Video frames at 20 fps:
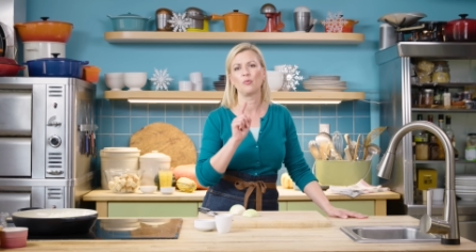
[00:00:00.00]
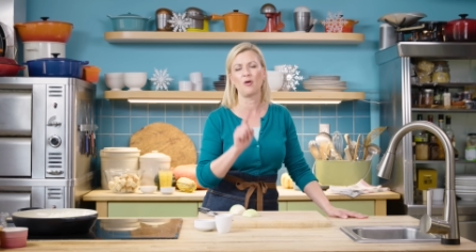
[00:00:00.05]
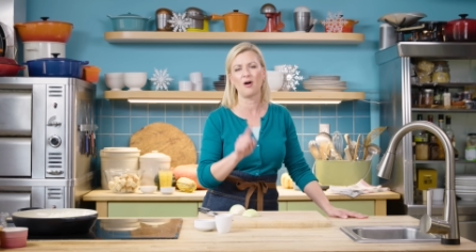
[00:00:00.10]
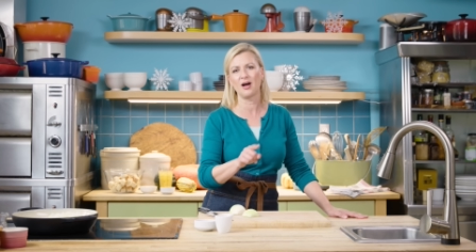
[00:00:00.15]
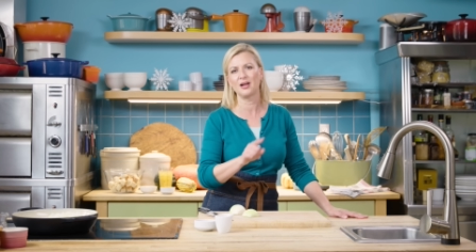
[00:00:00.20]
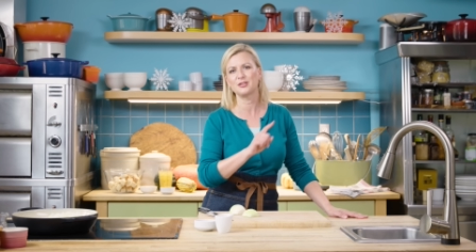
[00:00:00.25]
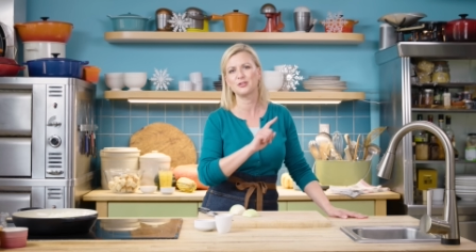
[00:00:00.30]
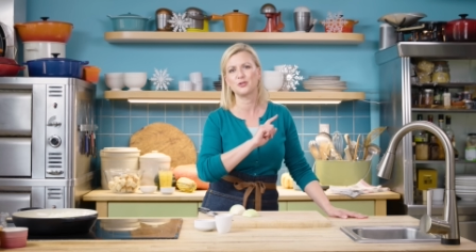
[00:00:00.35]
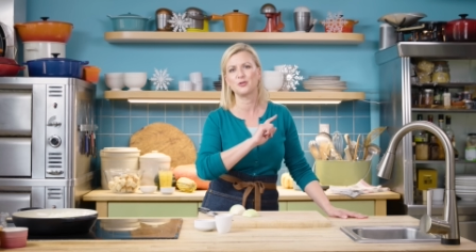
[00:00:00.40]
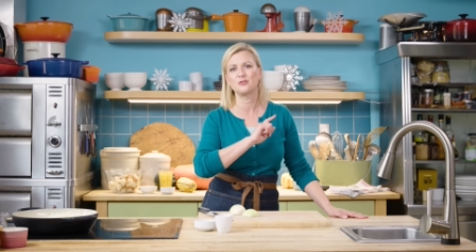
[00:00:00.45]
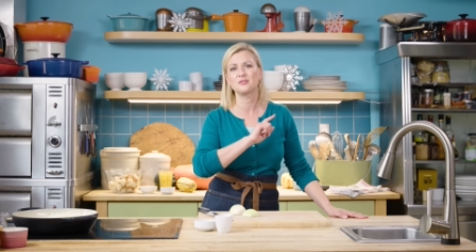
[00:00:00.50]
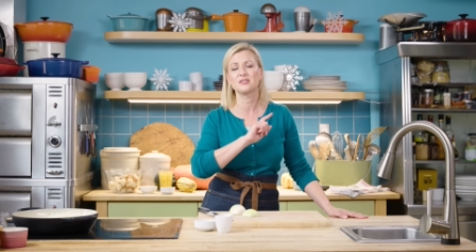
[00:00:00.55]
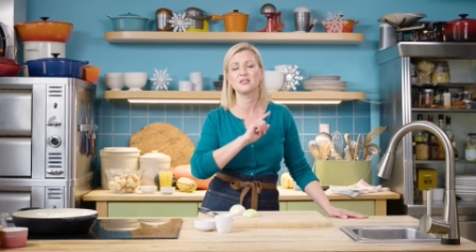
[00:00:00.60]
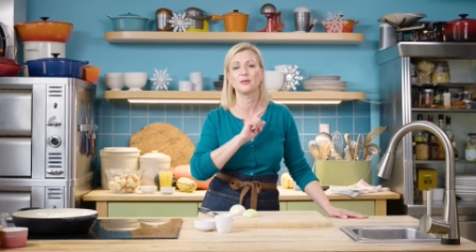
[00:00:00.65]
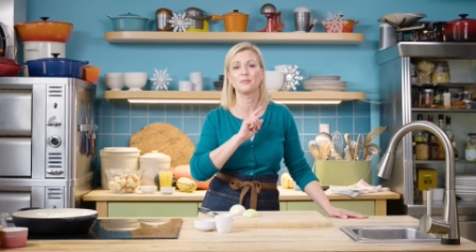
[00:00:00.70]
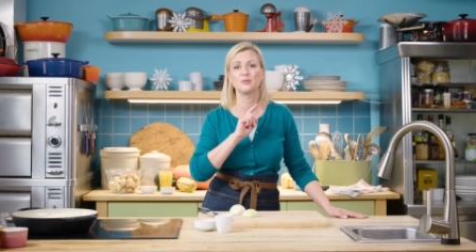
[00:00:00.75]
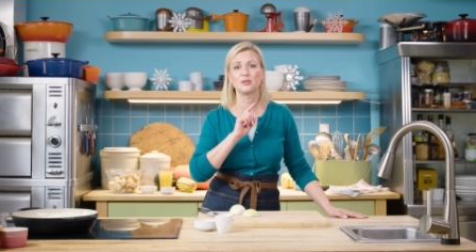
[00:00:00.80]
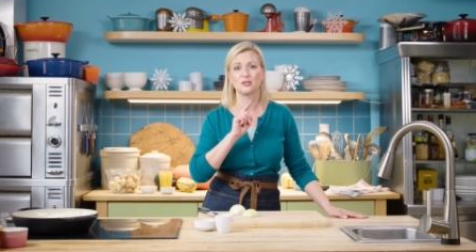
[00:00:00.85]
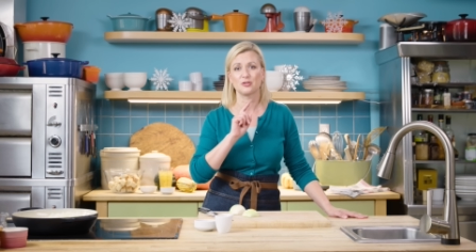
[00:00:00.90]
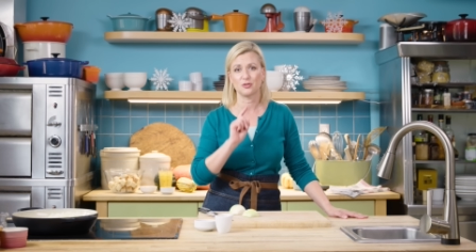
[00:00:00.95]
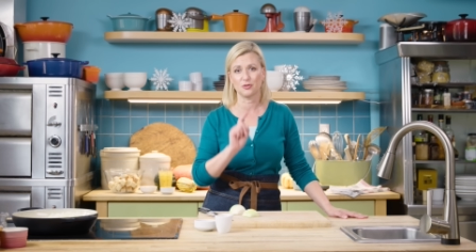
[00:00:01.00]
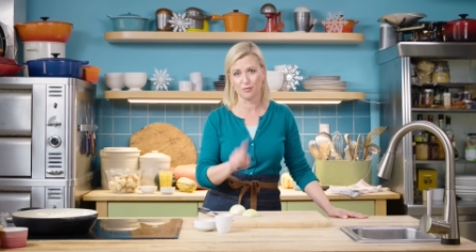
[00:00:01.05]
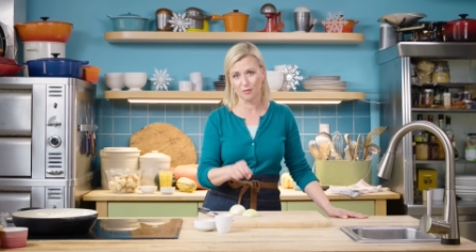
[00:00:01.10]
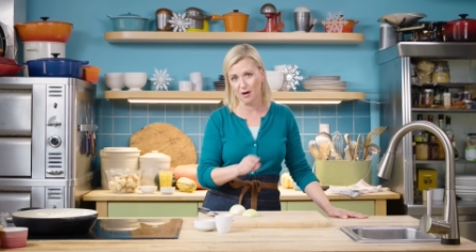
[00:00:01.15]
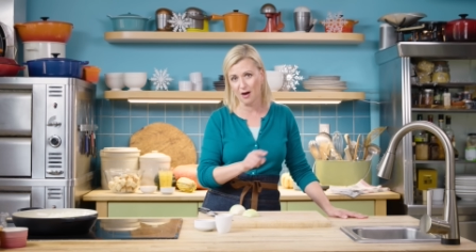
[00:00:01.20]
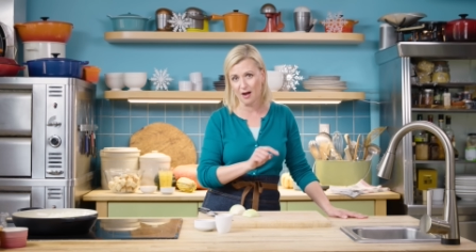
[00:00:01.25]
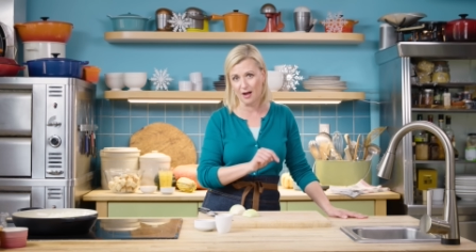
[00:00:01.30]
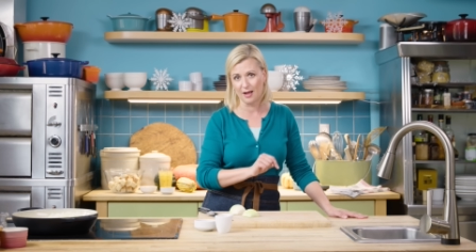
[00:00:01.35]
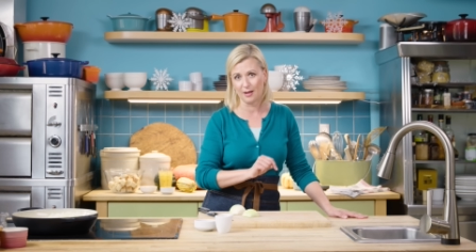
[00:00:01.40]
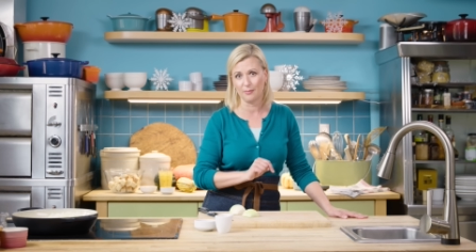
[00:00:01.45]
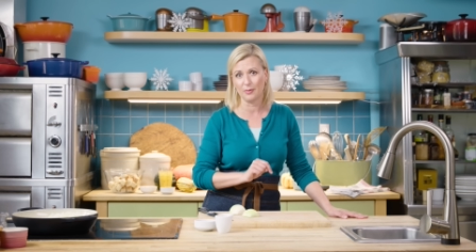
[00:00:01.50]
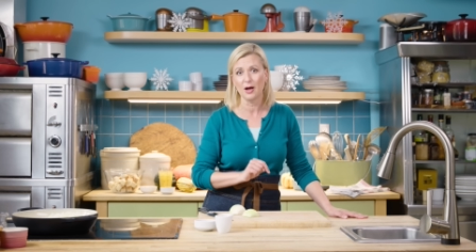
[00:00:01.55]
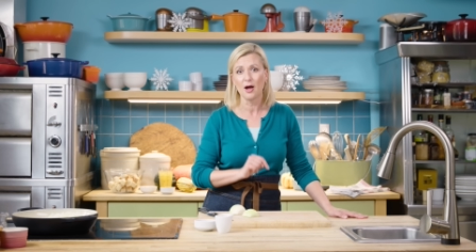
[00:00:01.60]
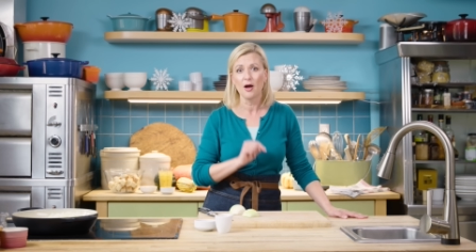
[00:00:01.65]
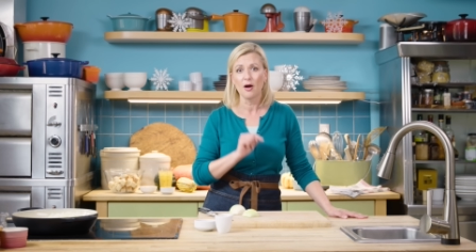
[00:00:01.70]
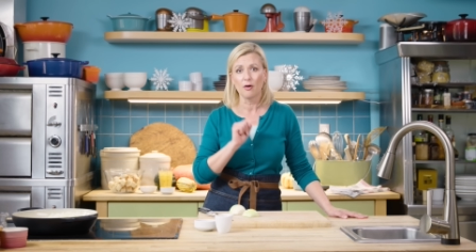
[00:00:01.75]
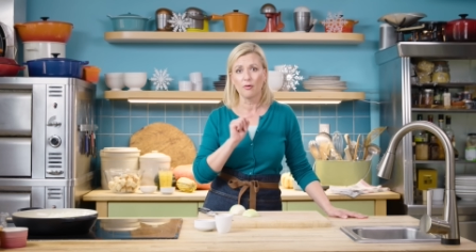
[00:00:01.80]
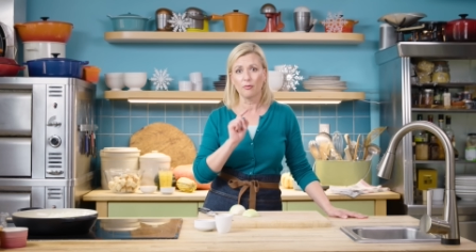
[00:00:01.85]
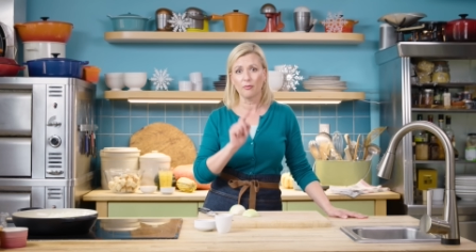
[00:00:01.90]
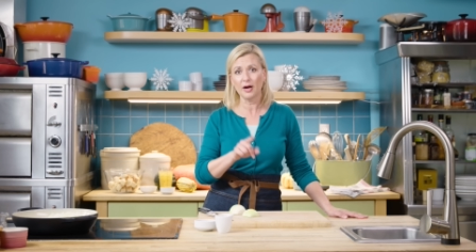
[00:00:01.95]
want to subscribe
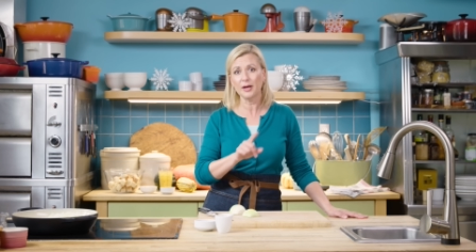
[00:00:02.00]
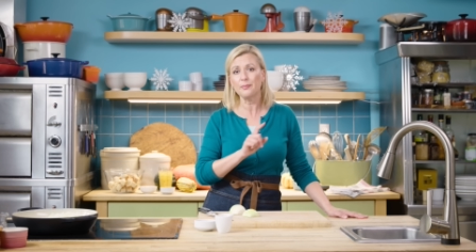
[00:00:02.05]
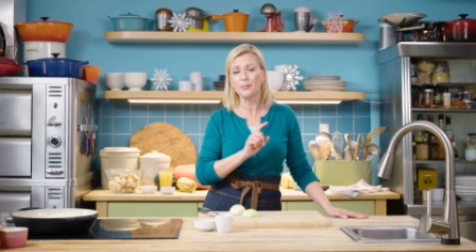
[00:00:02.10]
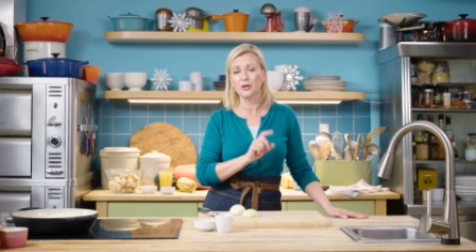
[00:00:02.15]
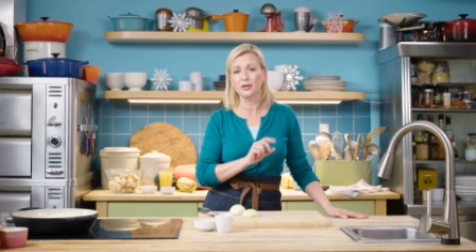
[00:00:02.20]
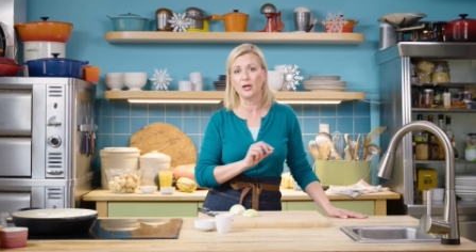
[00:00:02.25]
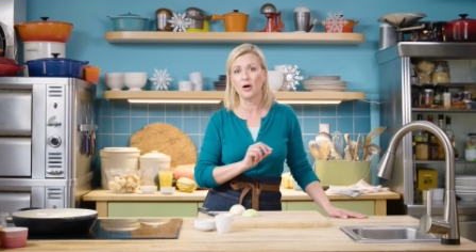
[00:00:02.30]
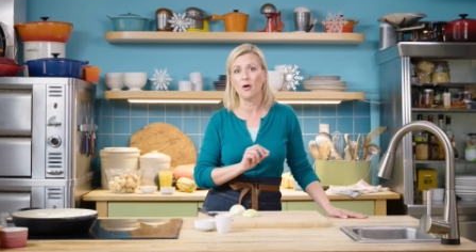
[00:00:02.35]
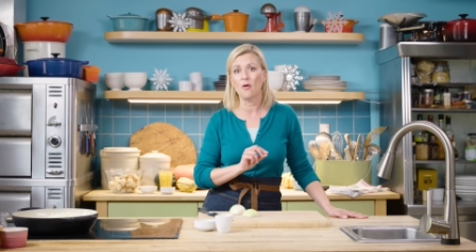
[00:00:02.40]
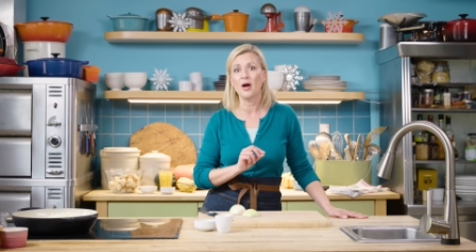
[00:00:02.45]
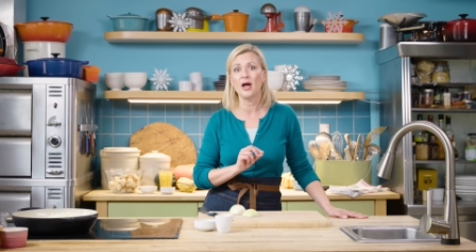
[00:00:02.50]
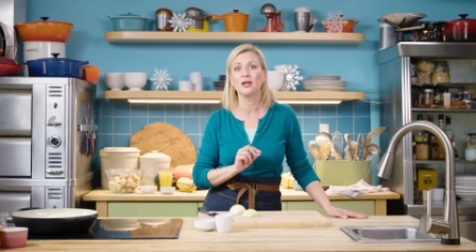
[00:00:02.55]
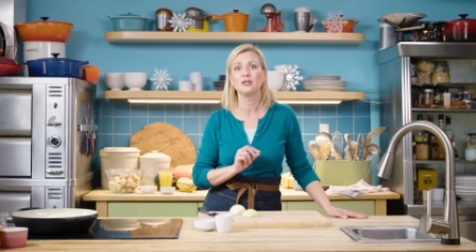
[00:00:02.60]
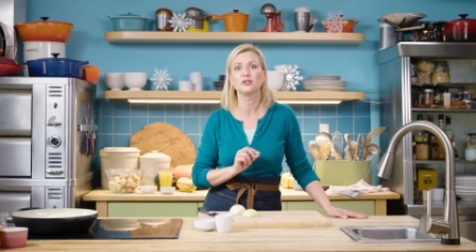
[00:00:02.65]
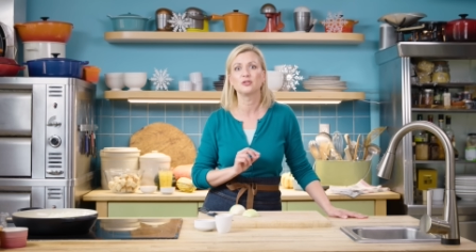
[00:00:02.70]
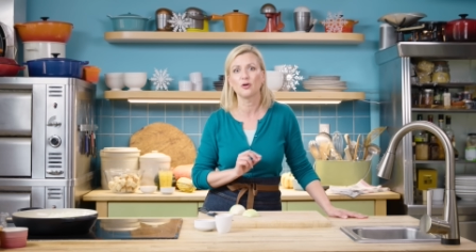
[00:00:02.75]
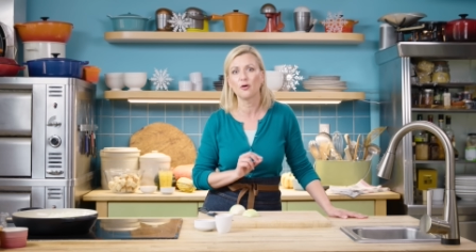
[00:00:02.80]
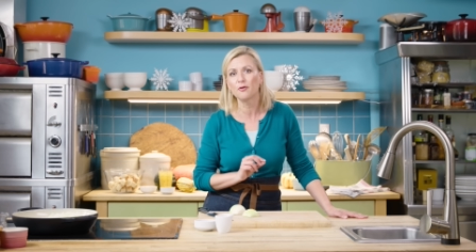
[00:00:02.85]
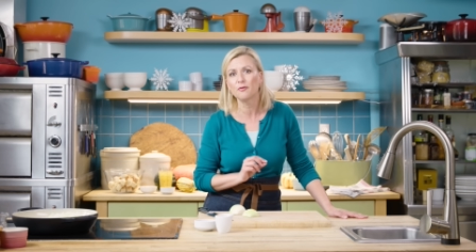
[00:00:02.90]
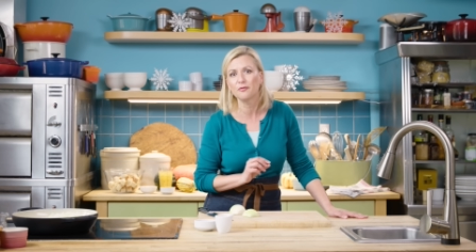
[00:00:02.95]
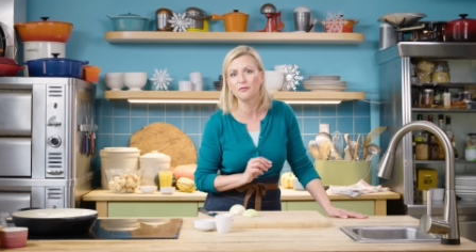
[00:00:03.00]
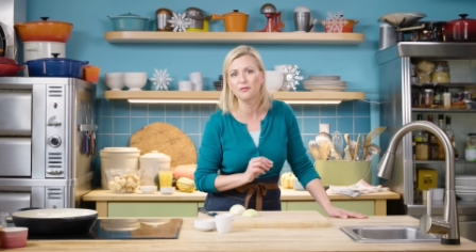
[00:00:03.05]
right below, and don't